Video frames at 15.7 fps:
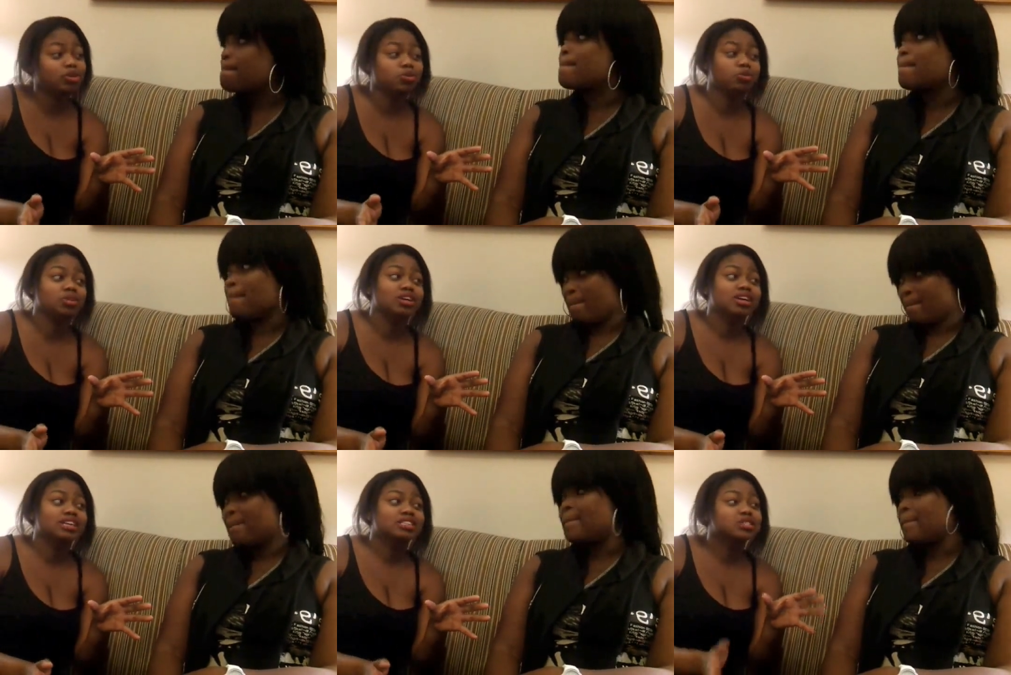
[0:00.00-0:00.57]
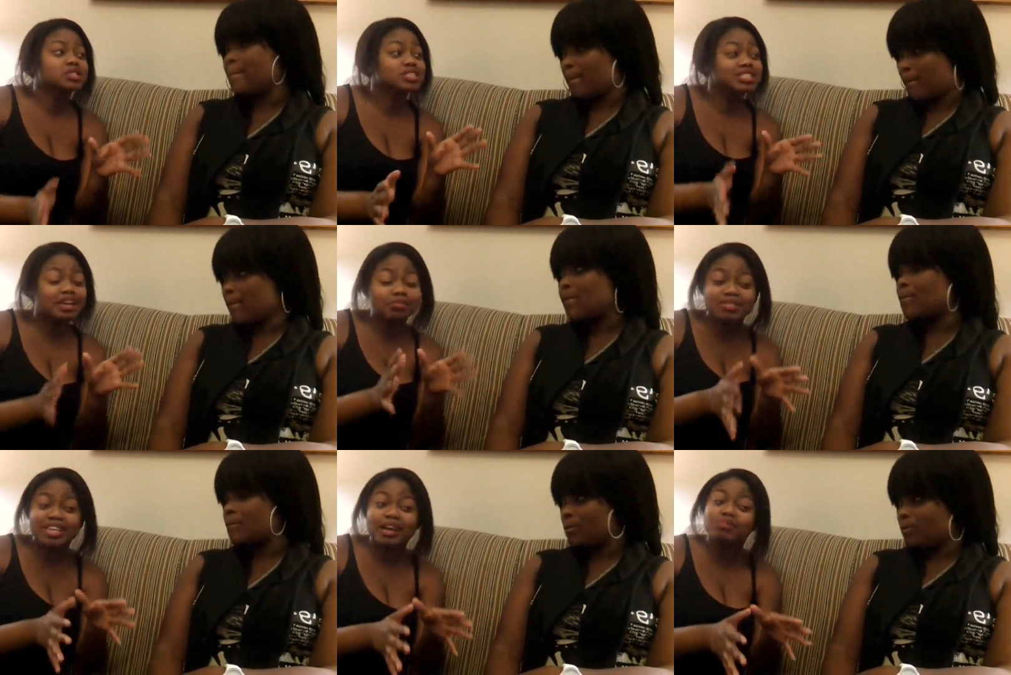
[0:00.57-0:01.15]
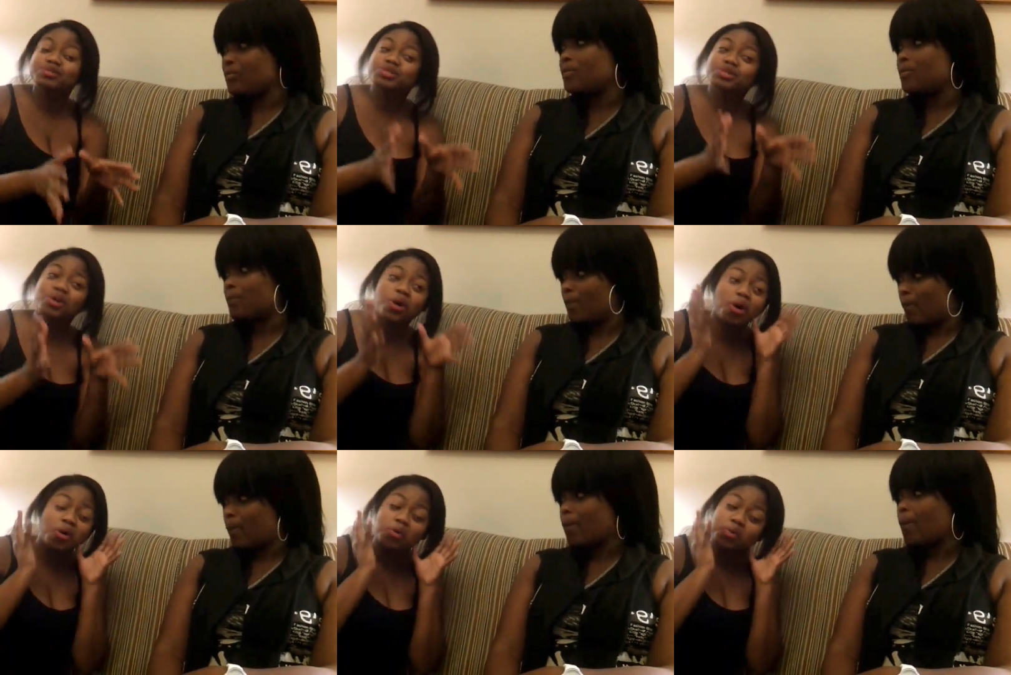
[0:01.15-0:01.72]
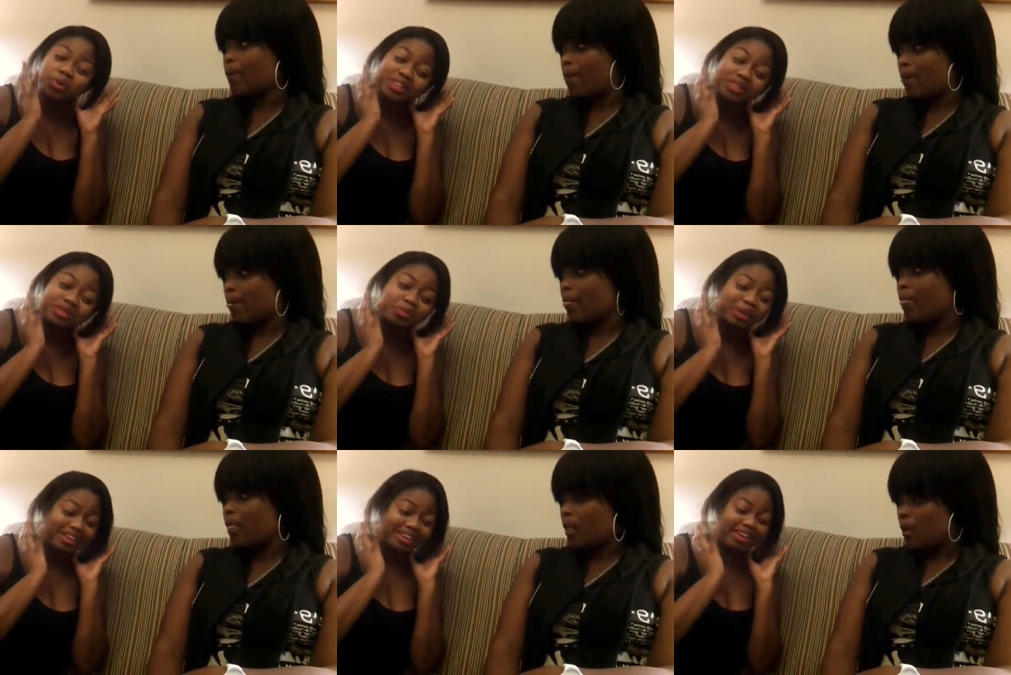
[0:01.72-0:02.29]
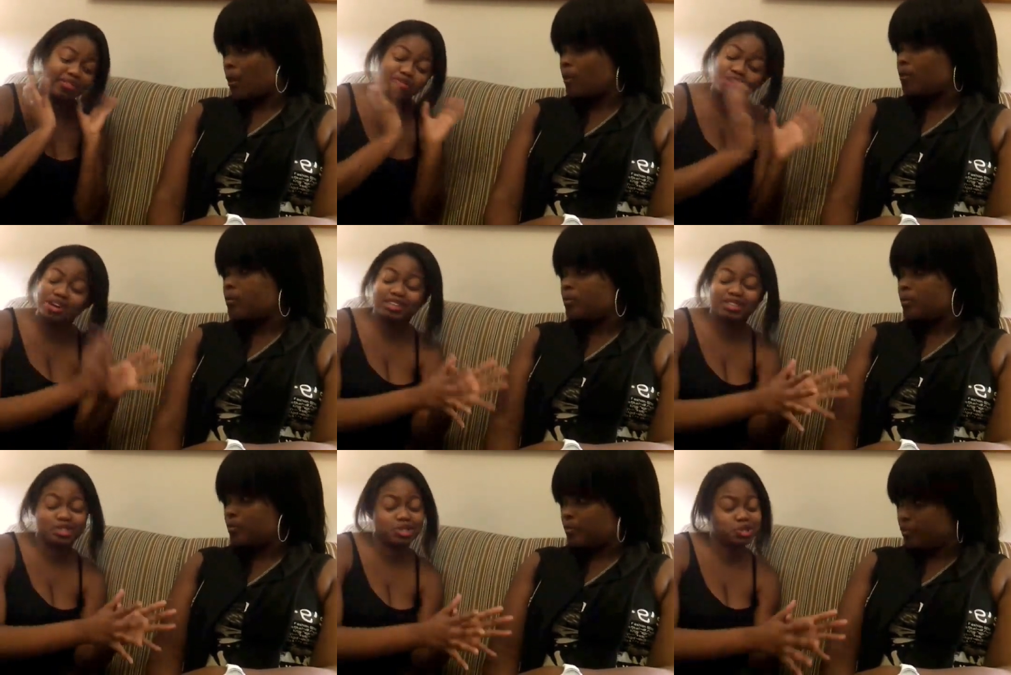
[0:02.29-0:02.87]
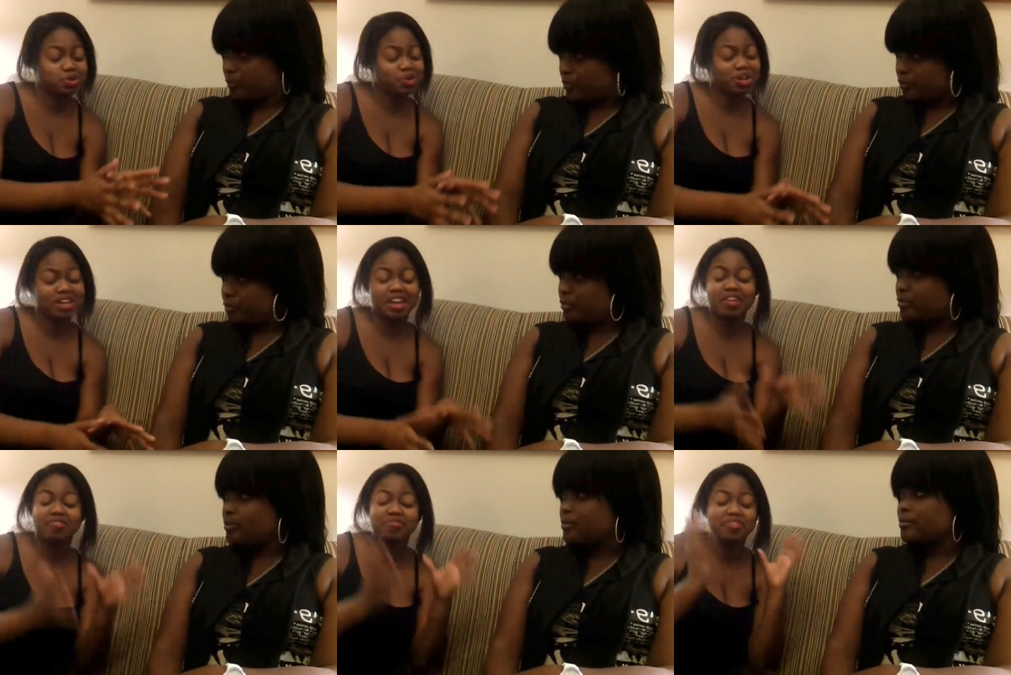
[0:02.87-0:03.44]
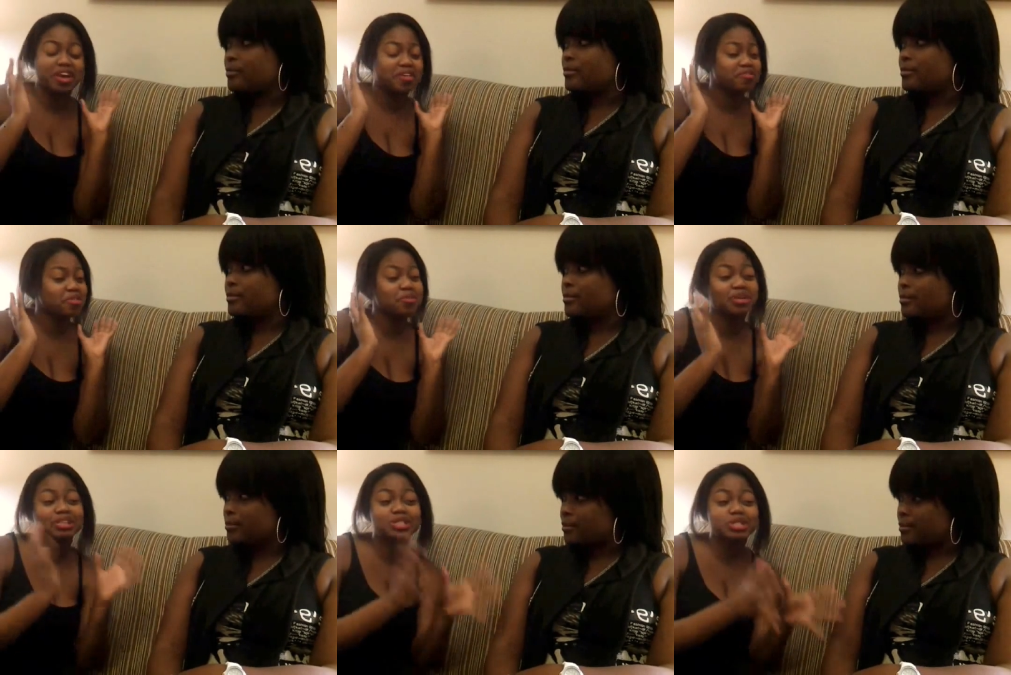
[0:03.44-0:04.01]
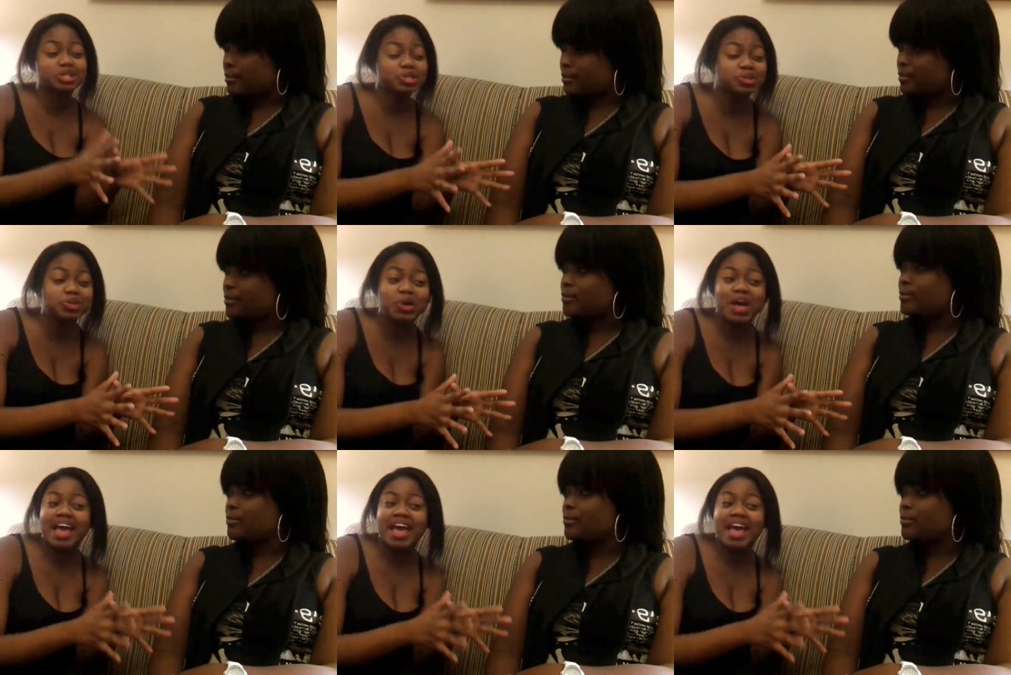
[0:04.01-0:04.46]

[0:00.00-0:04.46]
Speaker 1: So sometimes go with what everyone is doing. If everyone wants to have